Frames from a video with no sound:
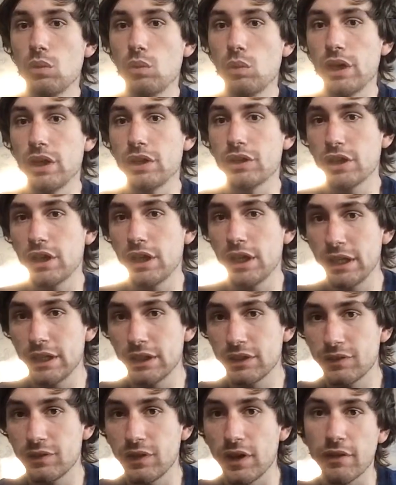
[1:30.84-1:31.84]
which
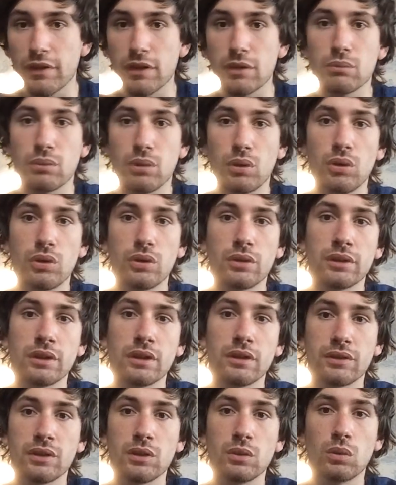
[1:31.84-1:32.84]
is very
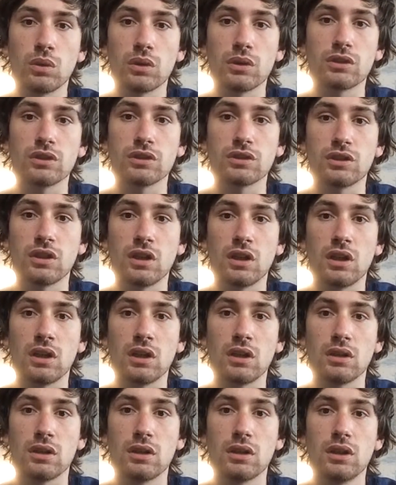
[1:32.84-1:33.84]
important if you want to
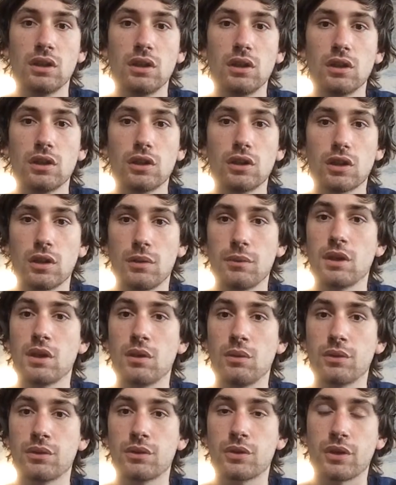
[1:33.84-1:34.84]
start coming
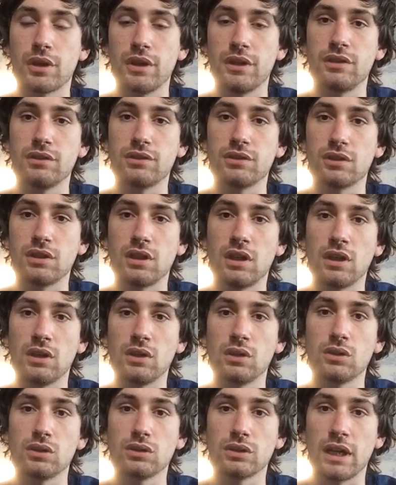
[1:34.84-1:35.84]
up with creative
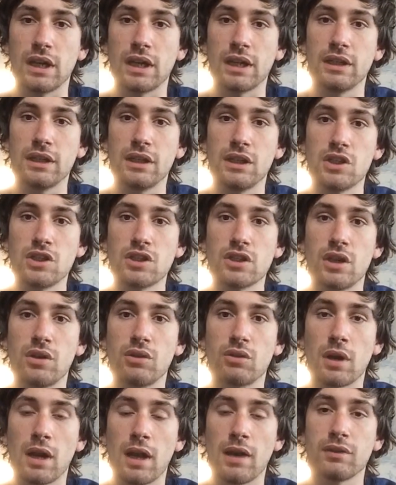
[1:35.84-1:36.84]
styles and in
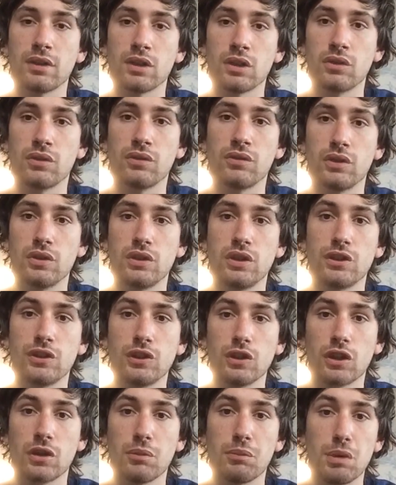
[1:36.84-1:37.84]
general having your footage
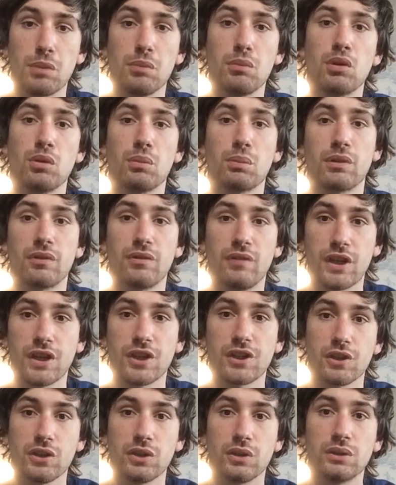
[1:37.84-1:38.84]
look a bit more
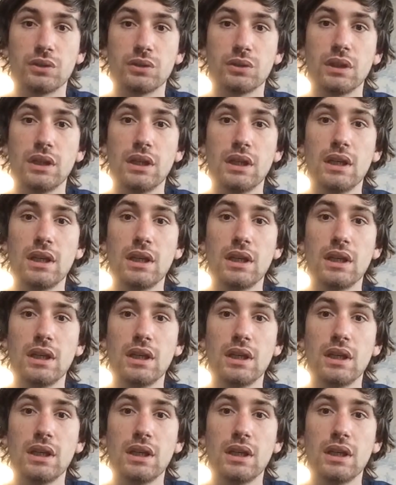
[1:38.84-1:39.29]
professional,